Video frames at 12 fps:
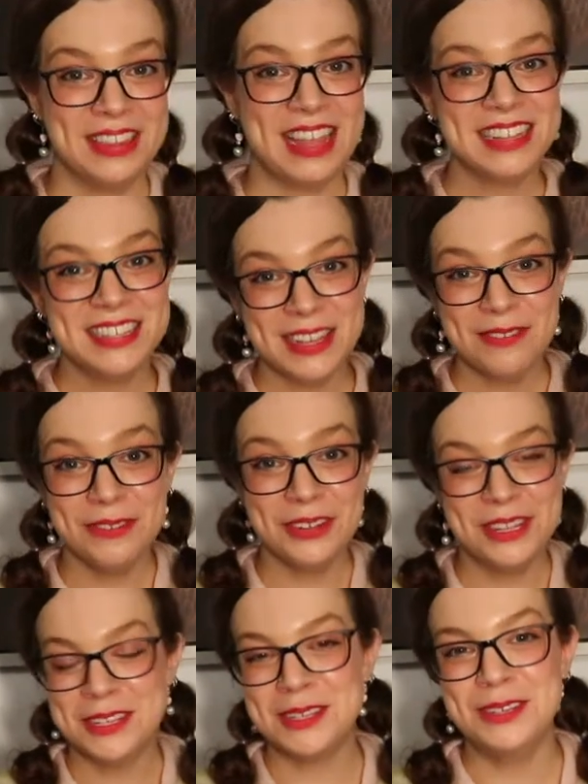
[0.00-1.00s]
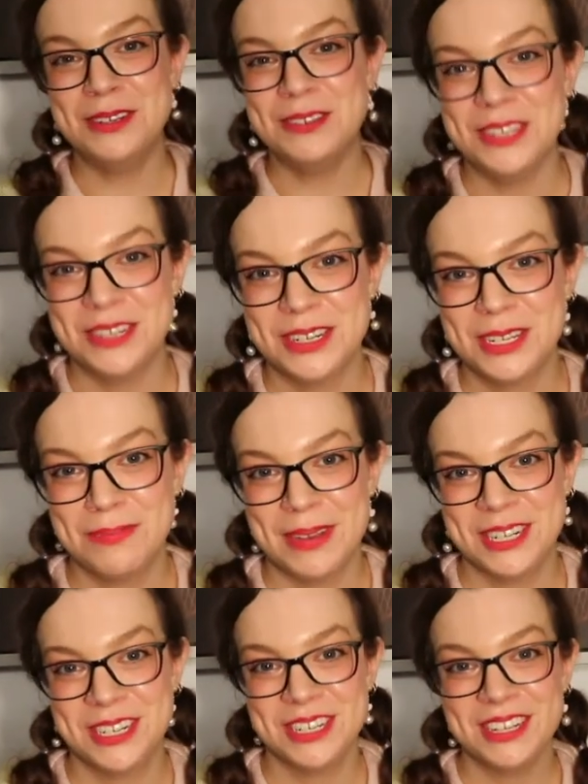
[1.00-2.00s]
that's it for this New Year's
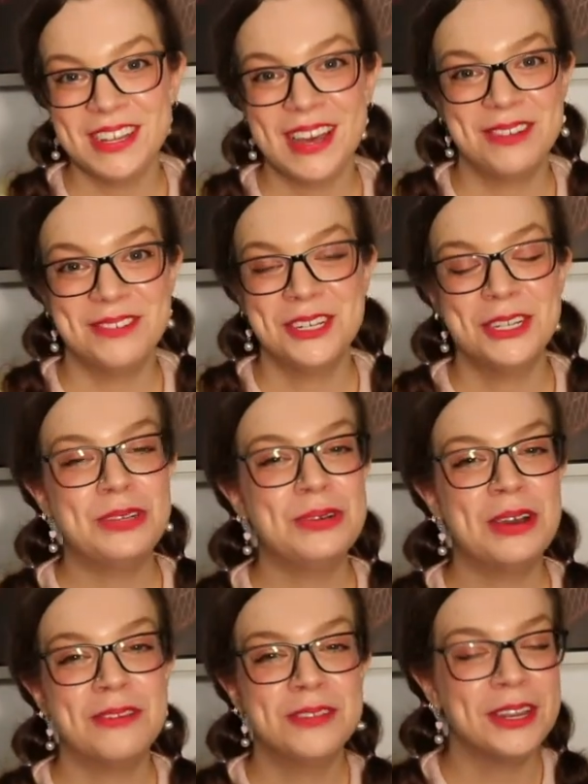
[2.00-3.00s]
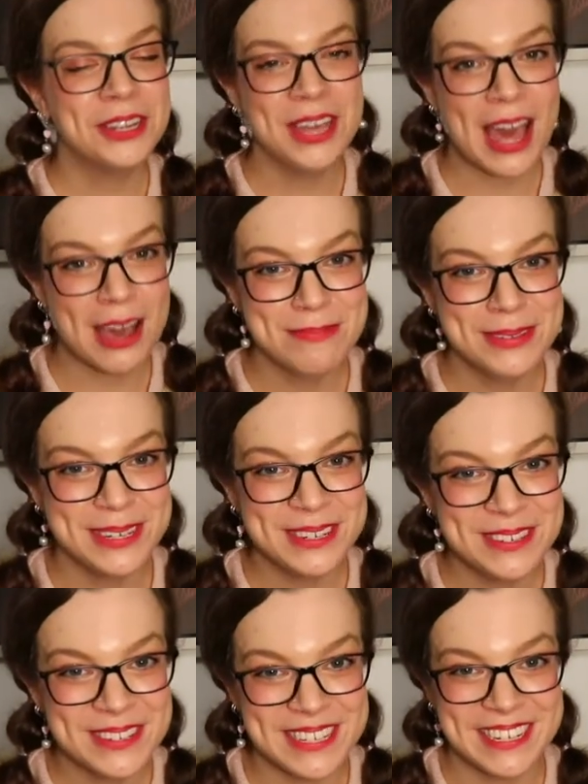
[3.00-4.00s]
special. I wish you a very happy
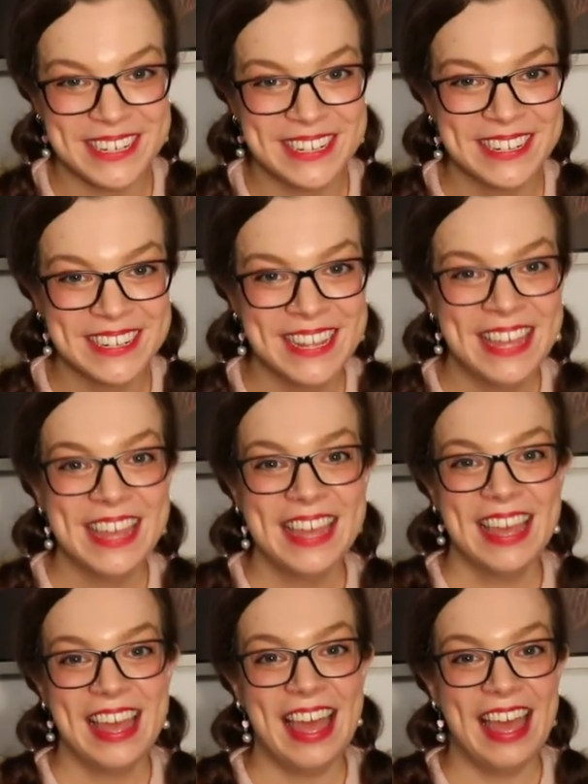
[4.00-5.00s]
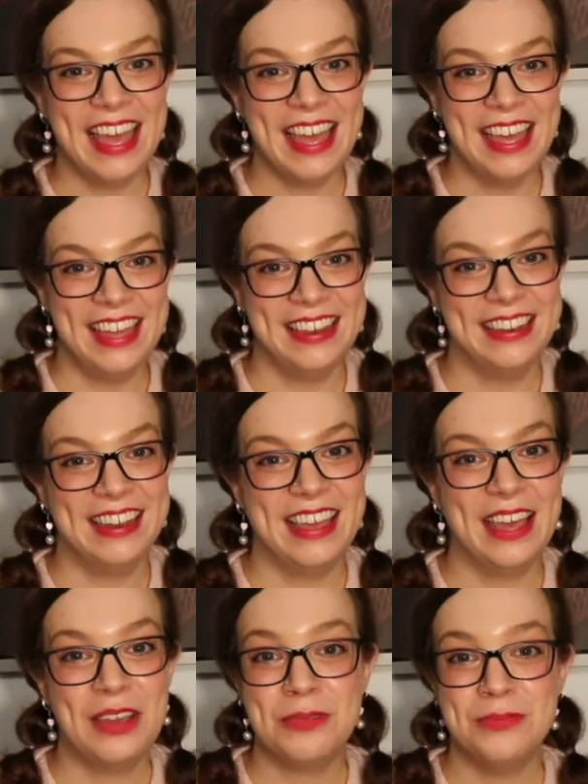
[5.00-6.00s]
New Year, and
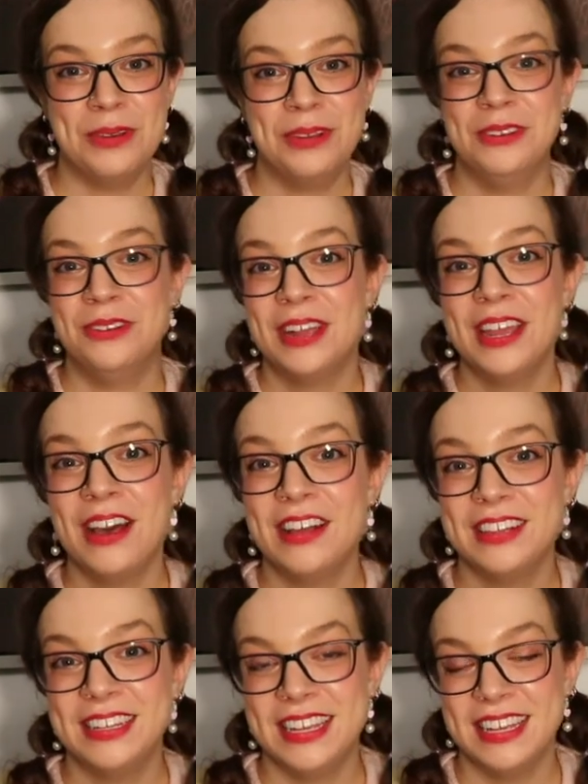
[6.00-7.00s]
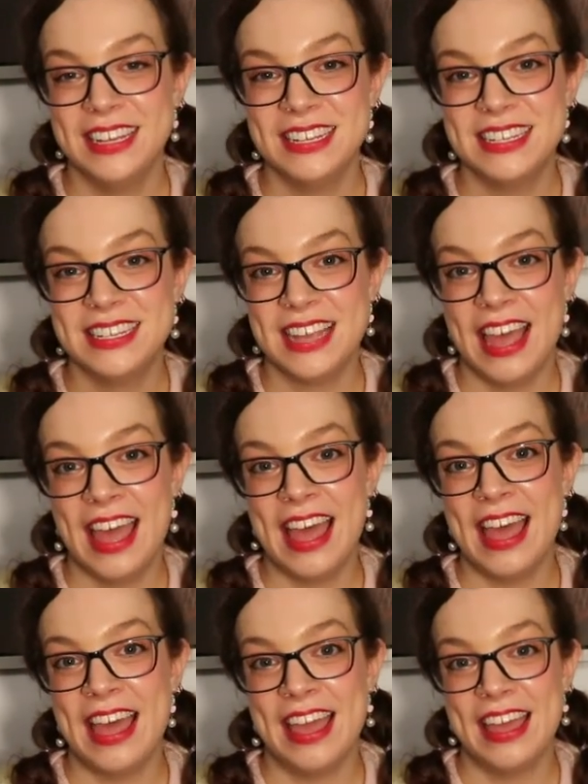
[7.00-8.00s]
I hope you had great holidays,
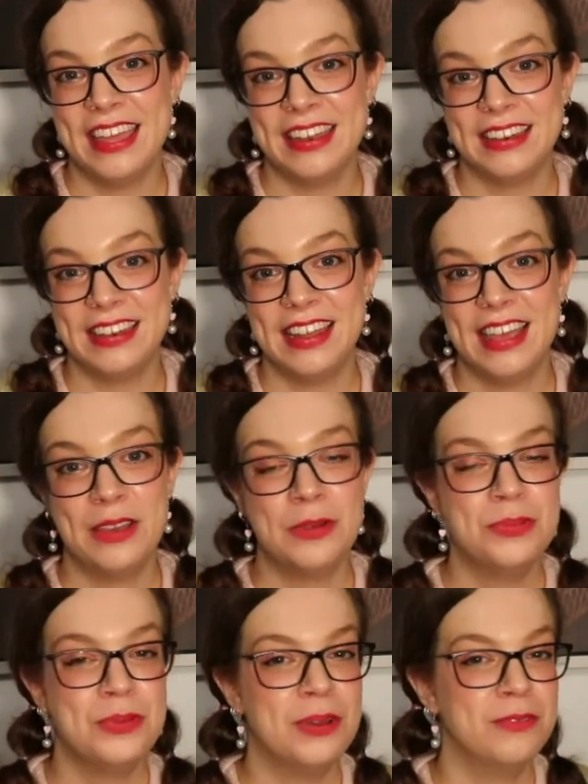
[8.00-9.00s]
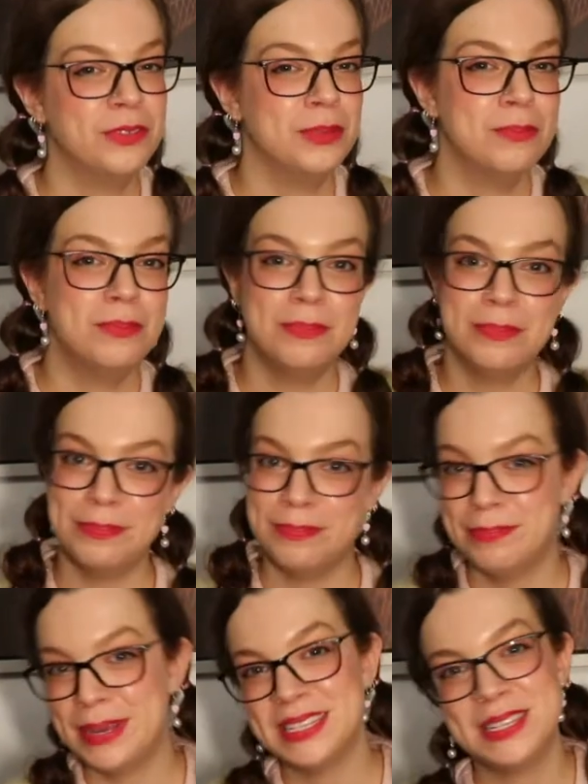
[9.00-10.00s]
and I hope you have the
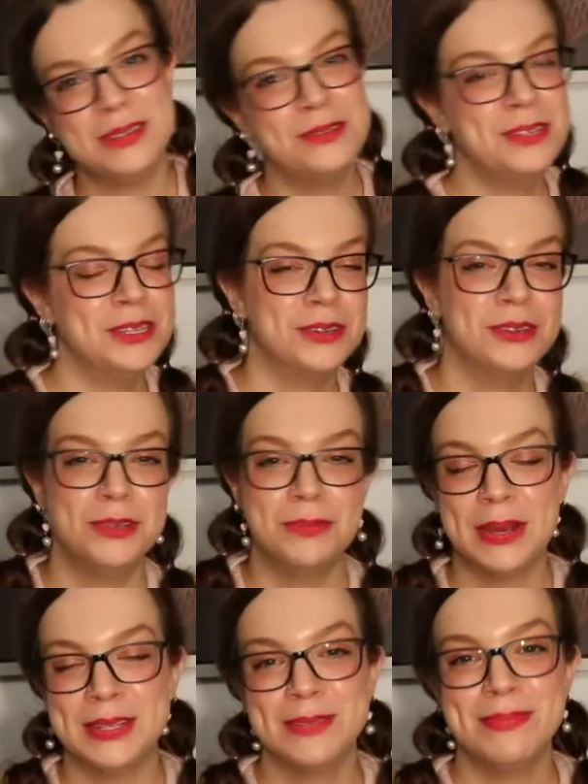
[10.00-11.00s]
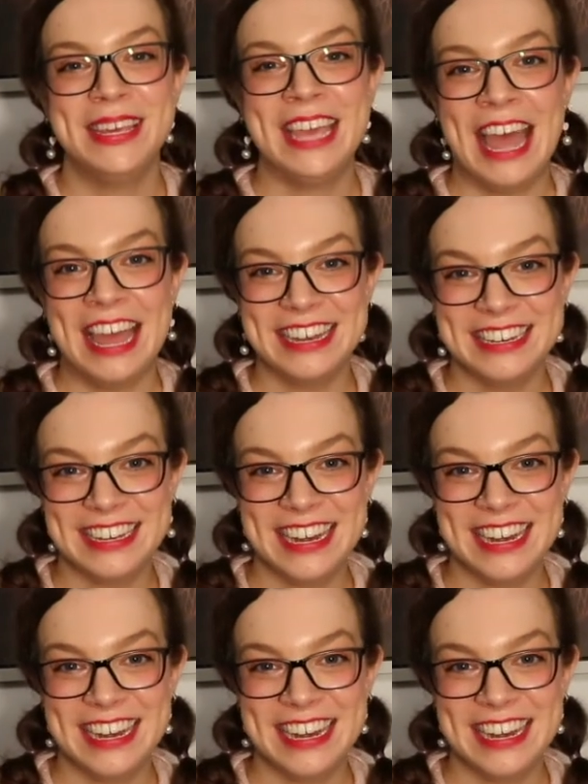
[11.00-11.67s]
best New Year you possibly can.